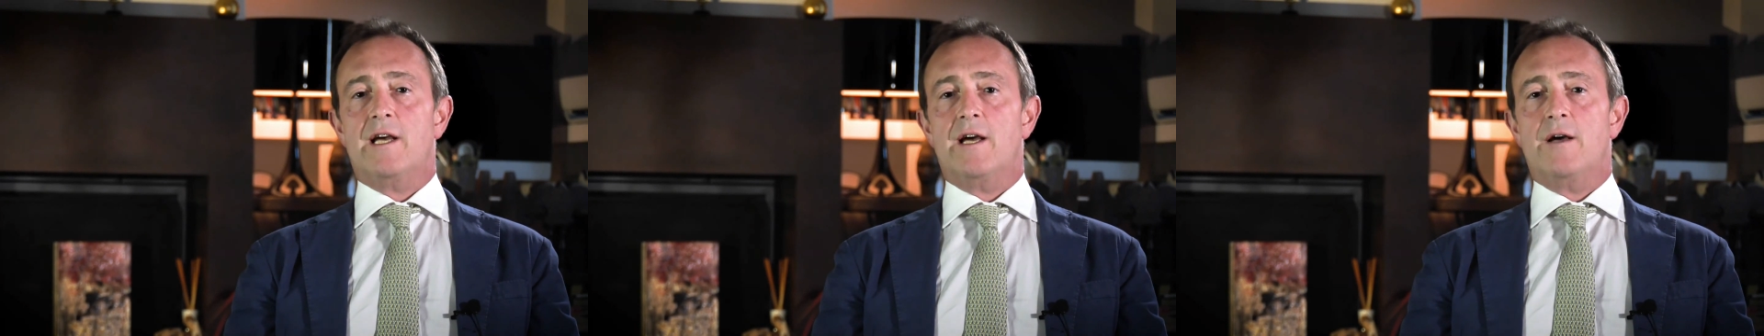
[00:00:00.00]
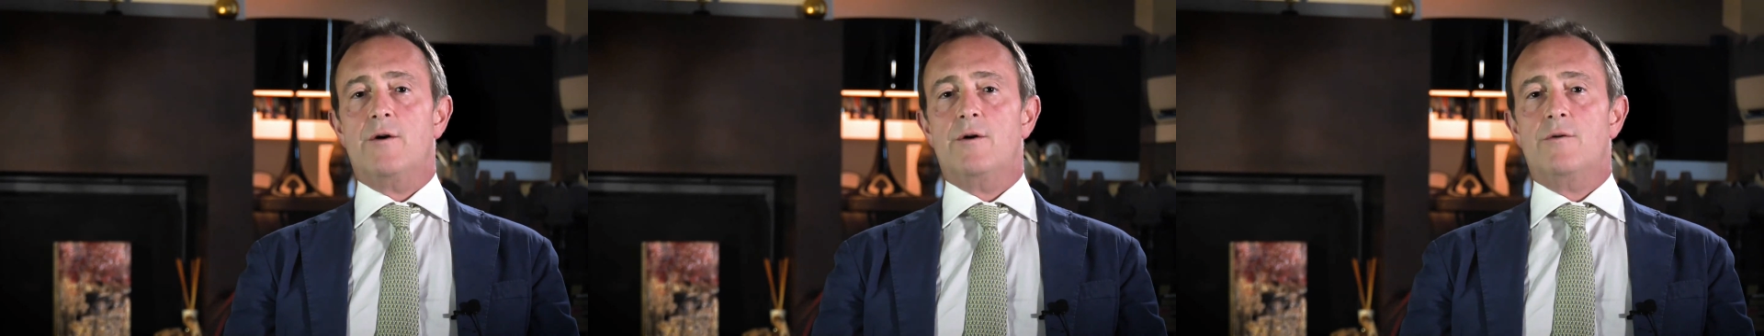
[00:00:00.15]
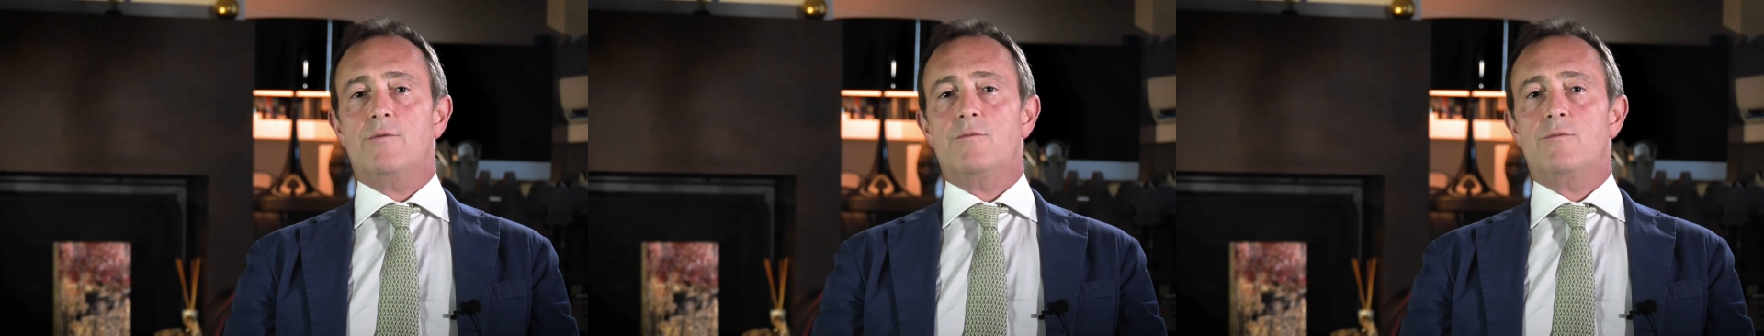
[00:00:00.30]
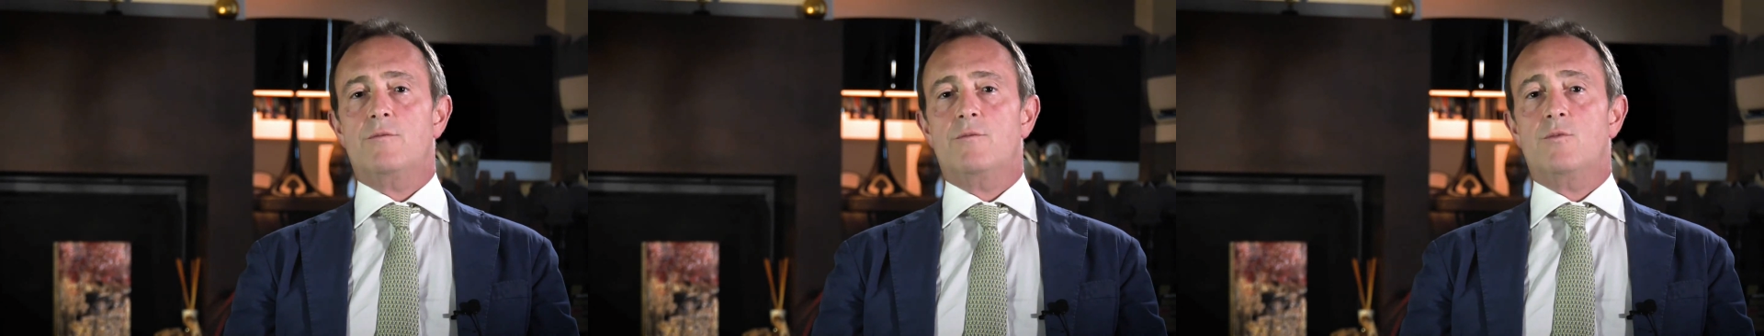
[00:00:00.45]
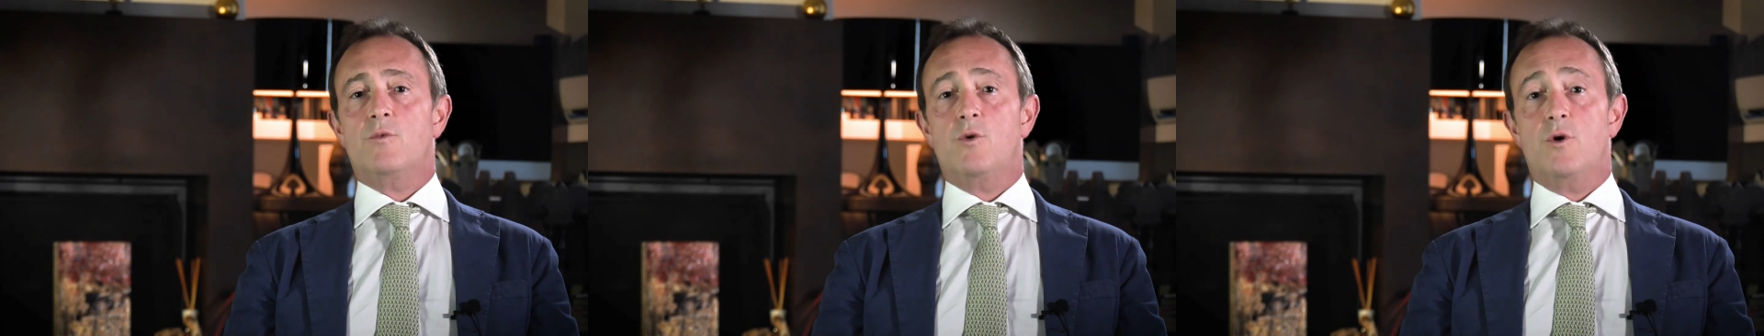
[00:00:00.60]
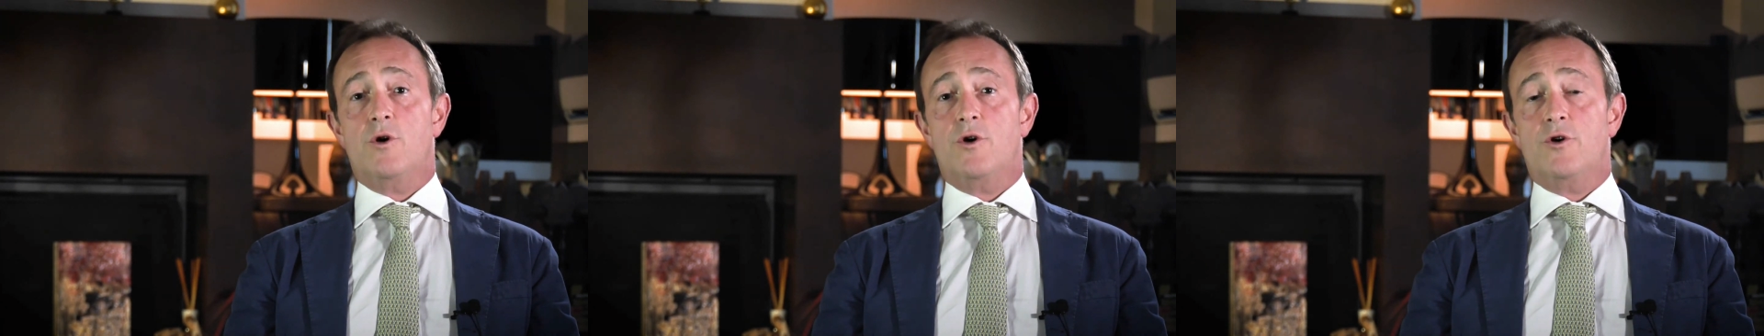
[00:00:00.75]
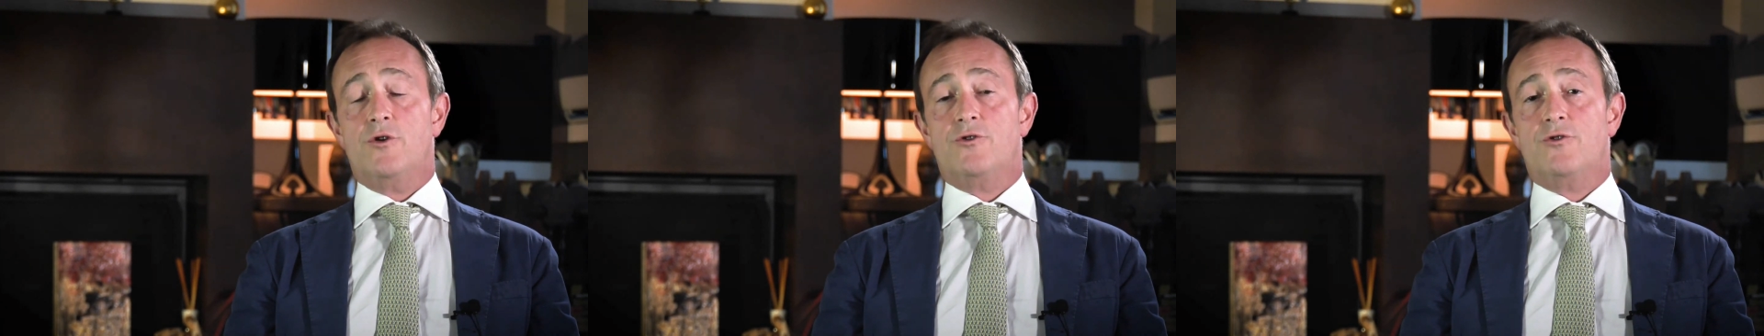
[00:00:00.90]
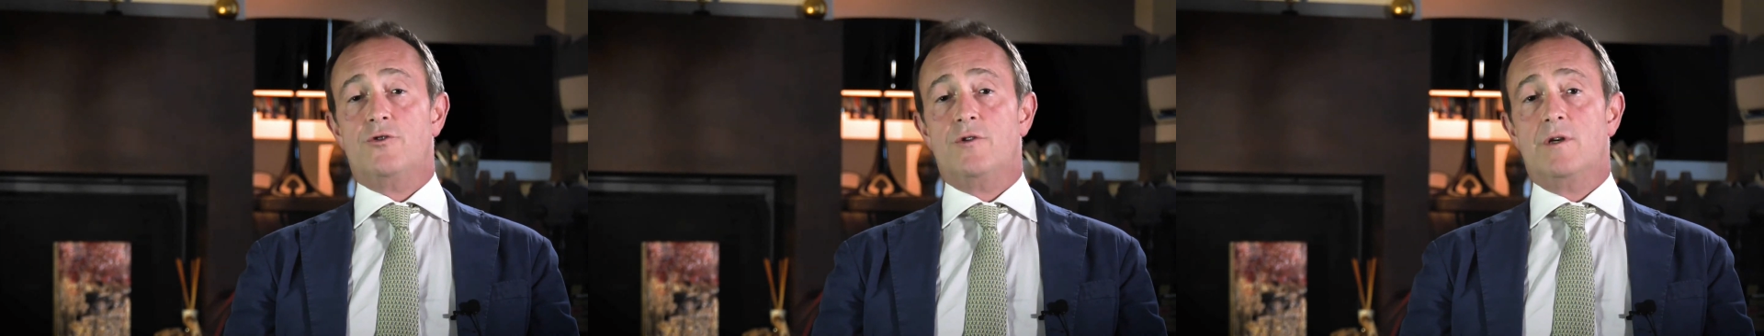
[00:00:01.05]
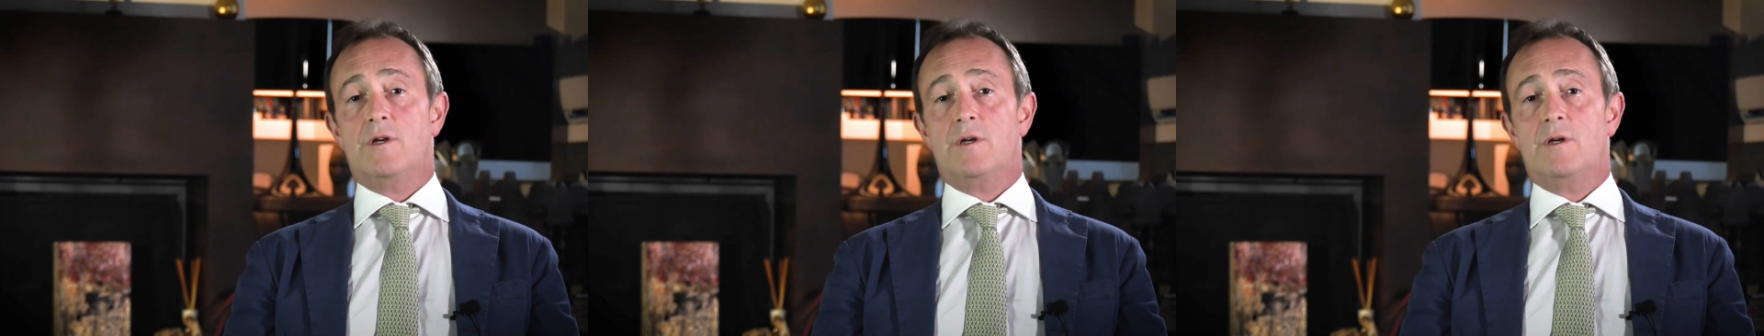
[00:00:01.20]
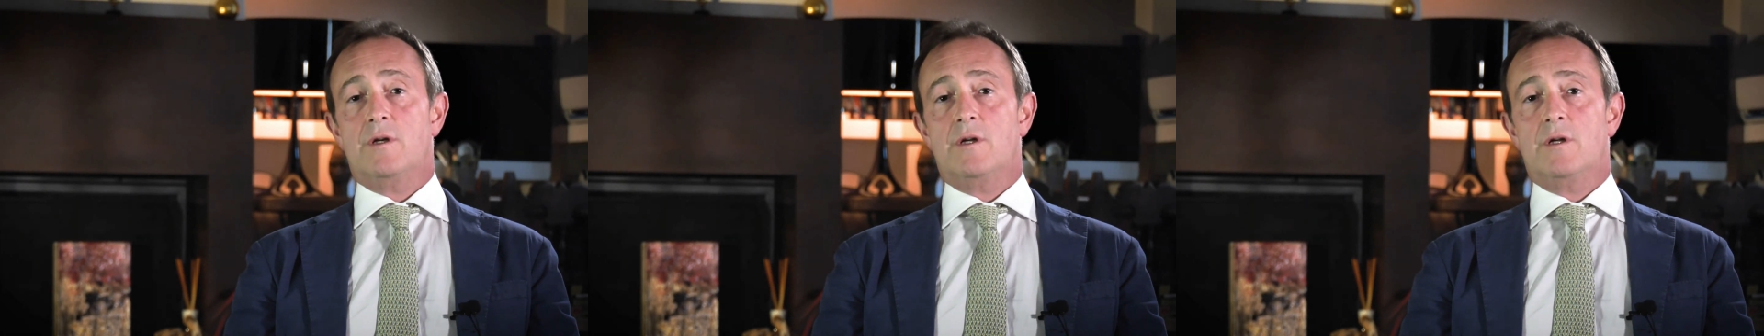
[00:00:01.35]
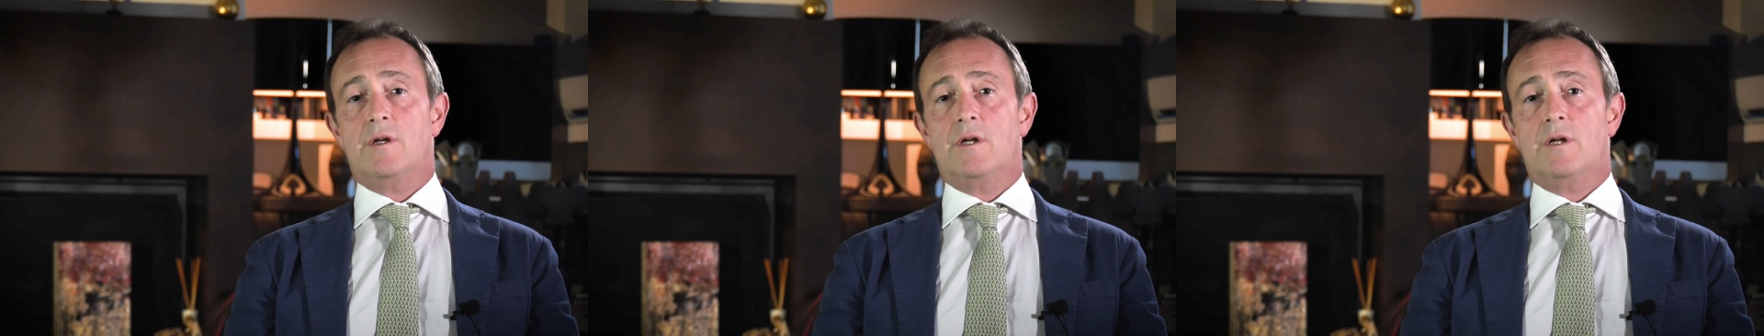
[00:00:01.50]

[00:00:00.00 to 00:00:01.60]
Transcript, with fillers: they get worse